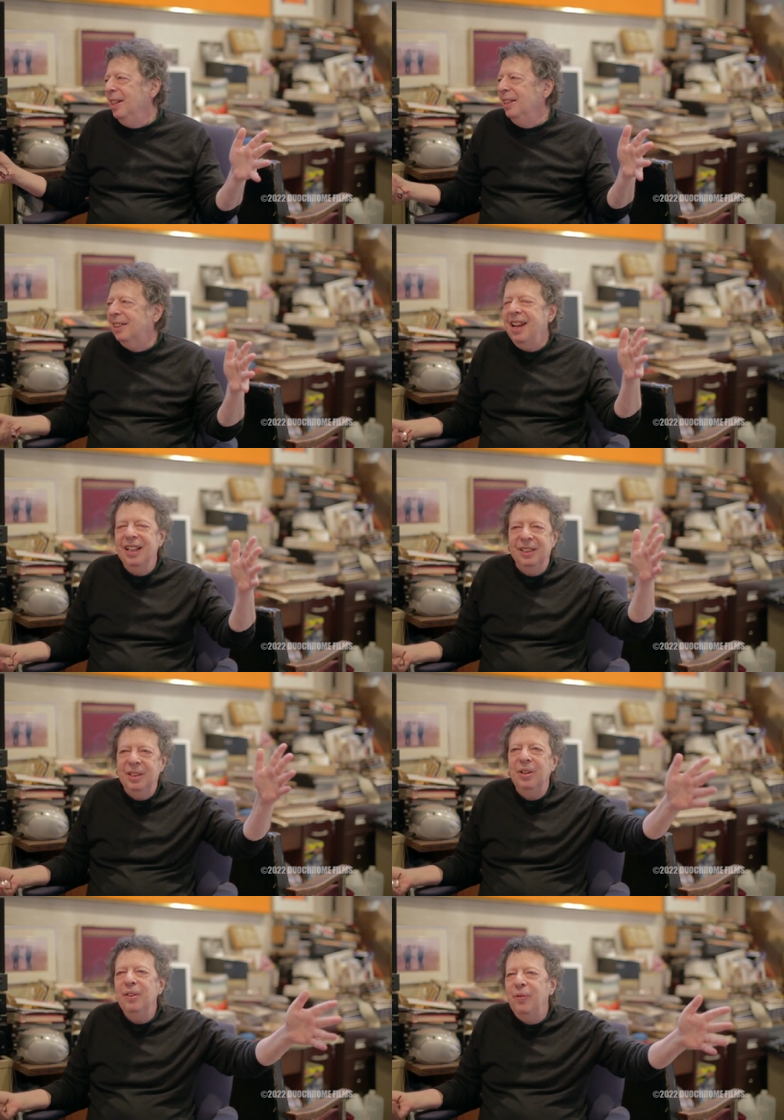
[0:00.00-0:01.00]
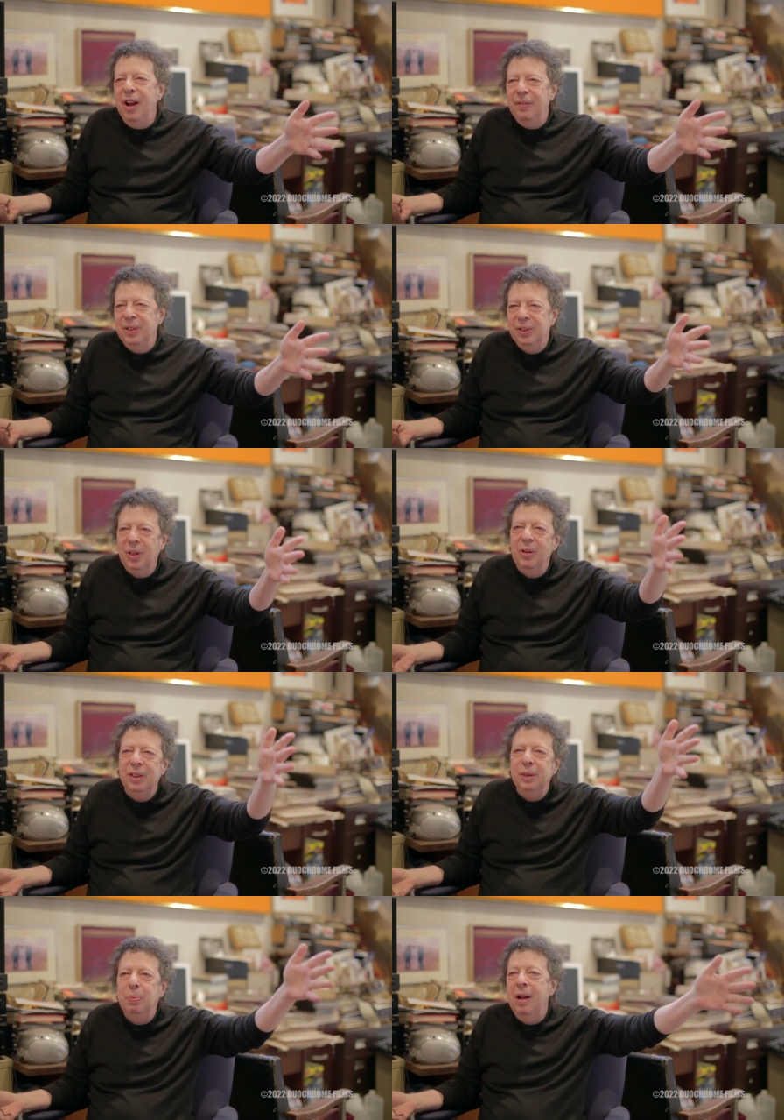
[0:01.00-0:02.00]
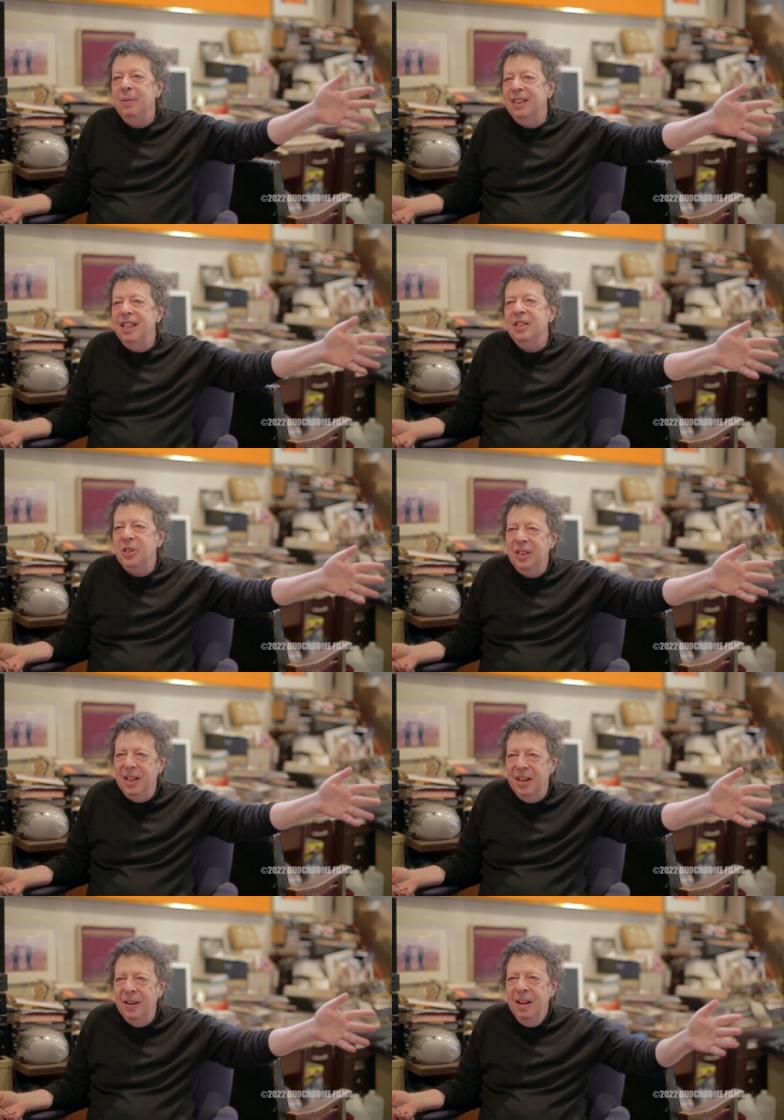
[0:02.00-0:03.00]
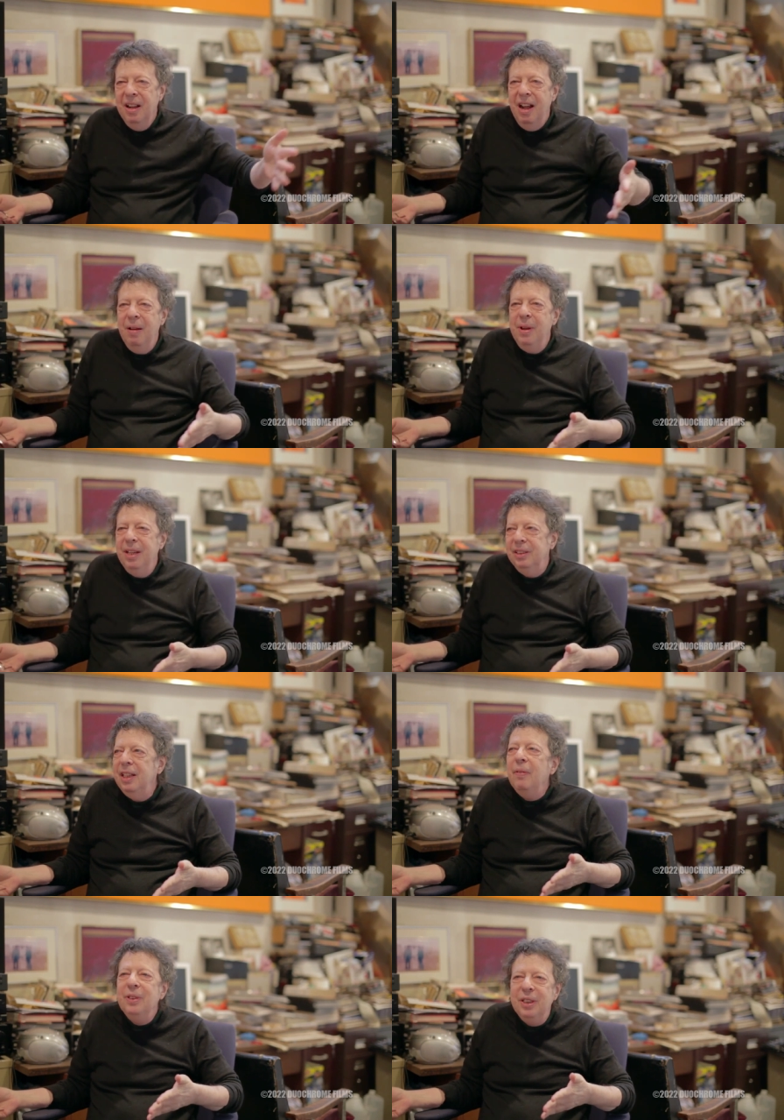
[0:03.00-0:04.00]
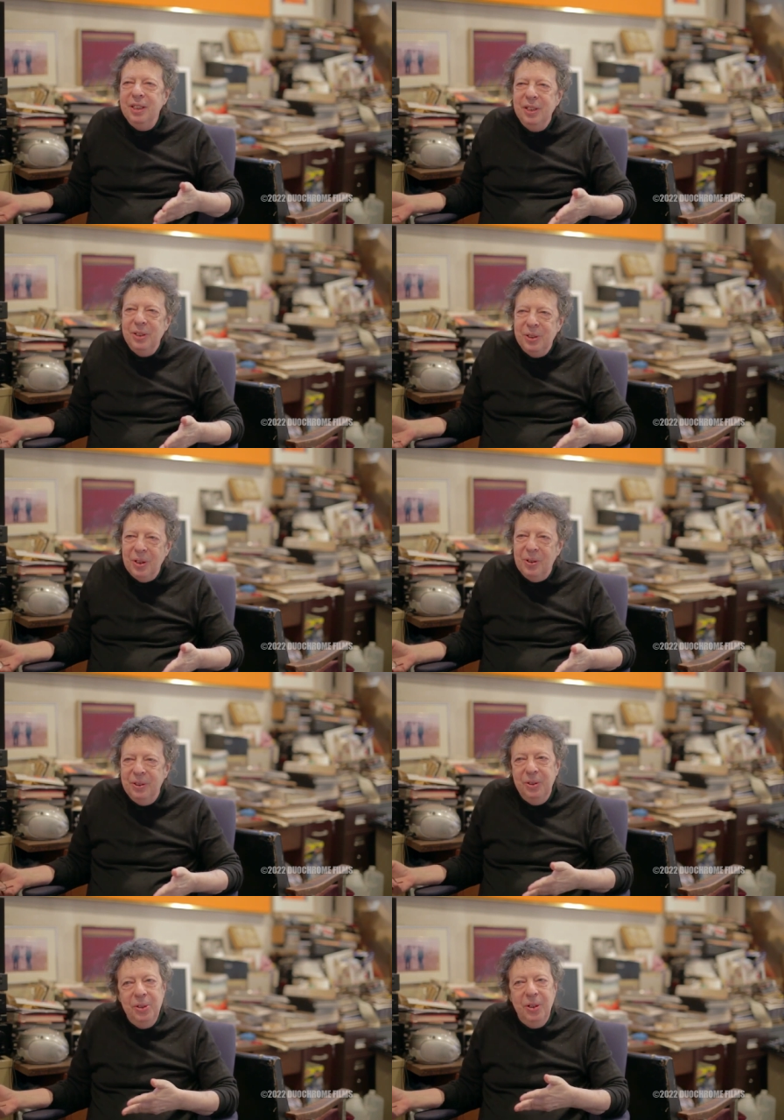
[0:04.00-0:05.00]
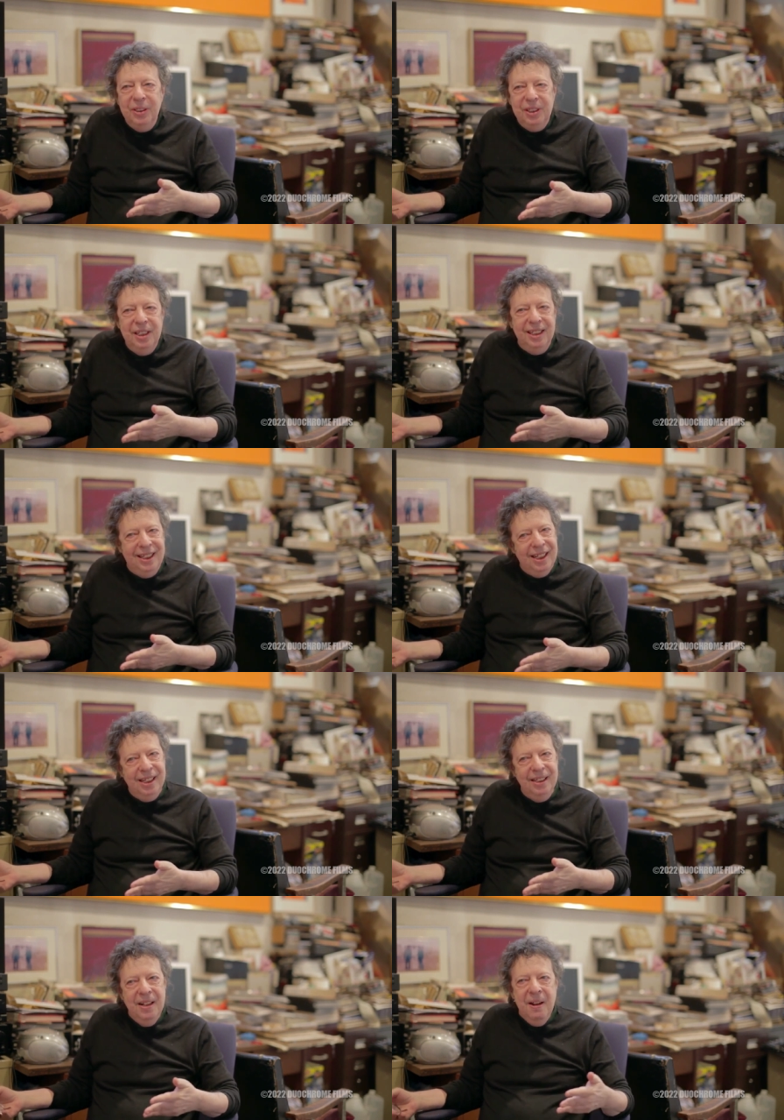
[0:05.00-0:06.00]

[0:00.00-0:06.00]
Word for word: This guy's 35 years old, he's probably teaching there. I'm a 17 years old, New York City kid,